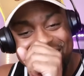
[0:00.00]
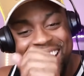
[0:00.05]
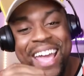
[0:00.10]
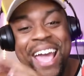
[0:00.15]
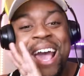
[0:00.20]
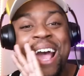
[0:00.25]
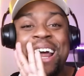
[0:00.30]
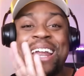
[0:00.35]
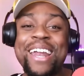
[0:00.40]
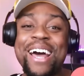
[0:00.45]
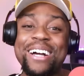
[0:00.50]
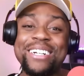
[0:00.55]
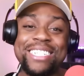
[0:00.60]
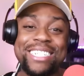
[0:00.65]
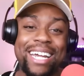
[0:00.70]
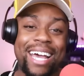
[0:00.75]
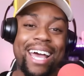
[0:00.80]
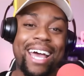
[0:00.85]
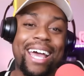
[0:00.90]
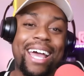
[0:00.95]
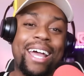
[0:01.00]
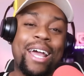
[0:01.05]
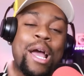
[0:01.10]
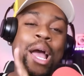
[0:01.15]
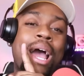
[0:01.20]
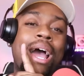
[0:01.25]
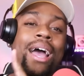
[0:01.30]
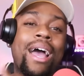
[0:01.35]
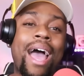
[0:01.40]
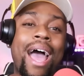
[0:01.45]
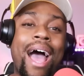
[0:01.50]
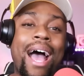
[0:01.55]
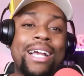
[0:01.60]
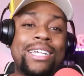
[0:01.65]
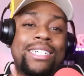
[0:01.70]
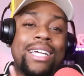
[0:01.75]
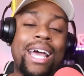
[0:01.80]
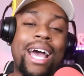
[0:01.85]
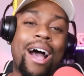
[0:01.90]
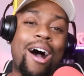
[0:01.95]
No shade.
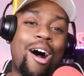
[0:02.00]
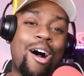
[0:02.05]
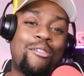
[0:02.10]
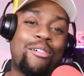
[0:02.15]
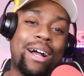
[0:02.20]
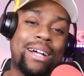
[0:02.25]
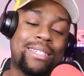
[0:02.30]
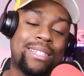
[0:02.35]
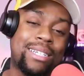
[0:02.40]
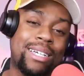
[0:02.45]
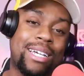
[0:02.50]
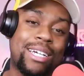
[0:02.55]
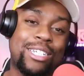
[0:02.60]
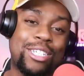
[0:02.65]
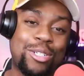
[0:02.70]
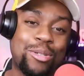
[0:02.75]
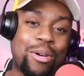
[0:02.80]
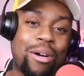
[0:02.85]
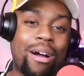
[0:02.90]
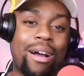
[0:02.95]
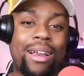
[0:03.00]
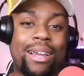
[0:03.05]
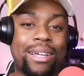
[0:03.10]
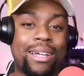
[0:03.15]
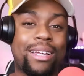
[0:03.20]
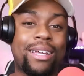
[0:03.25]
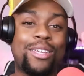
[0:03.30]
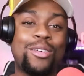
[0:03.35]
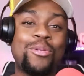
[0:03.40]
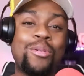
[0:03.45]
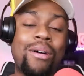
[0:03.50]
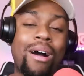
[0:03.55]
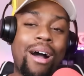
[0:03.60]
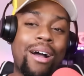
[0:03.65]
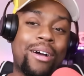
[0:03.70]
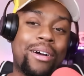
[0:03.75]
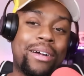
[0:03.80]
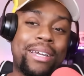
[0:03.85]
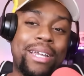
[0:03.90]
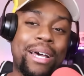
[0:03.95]
Ashley had all rights to get you, Carly. You call her
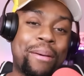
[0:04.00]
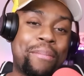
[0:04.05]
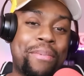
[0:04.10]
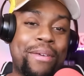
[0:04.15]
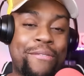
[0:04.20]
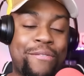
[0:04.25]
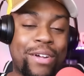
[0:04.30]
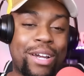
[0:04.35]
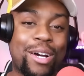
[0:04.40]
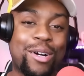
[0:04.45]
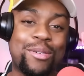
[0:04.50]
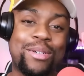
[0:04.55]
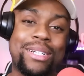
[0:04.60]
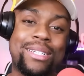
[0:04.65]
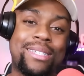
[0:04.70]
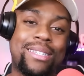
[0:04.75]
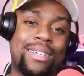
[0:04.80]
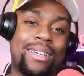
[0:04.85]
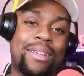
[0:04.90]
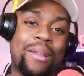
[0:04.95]
a dumb bee for no reason.